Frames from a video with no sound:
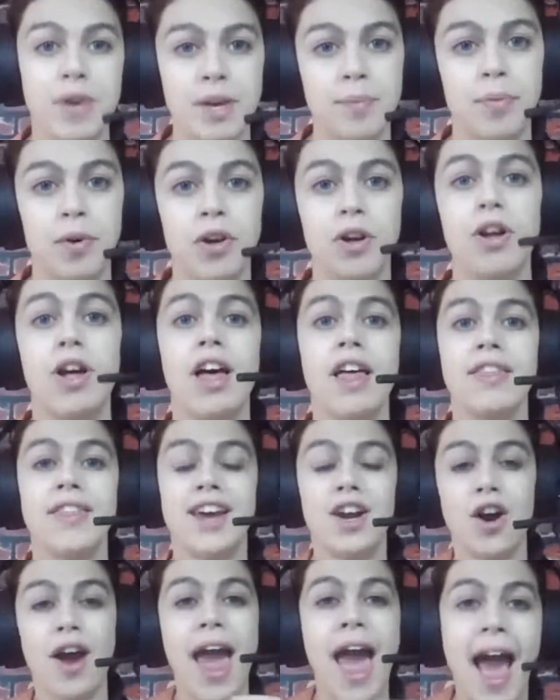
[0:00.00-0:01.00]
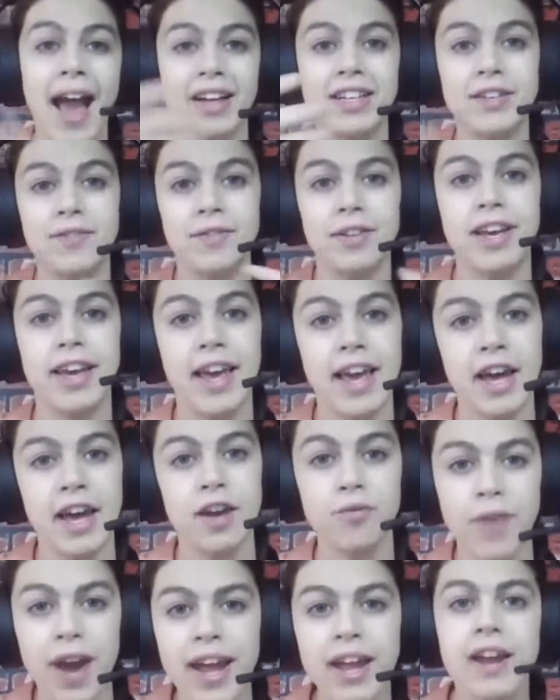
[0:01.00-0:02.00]
people that are actively
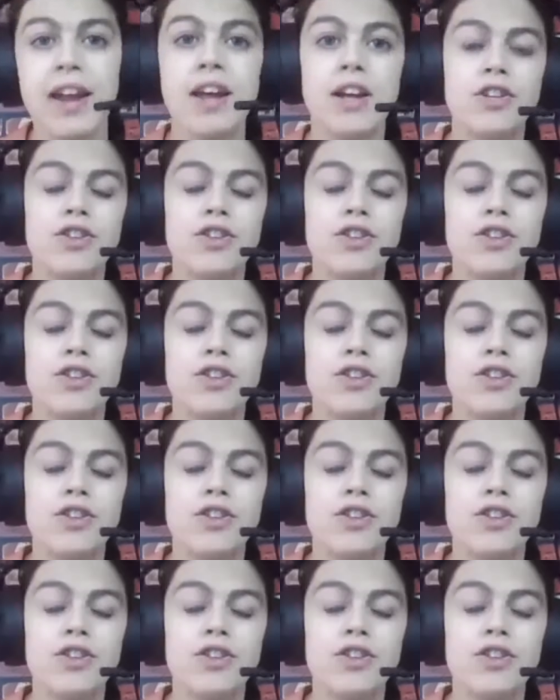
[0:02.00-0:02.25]
in, right?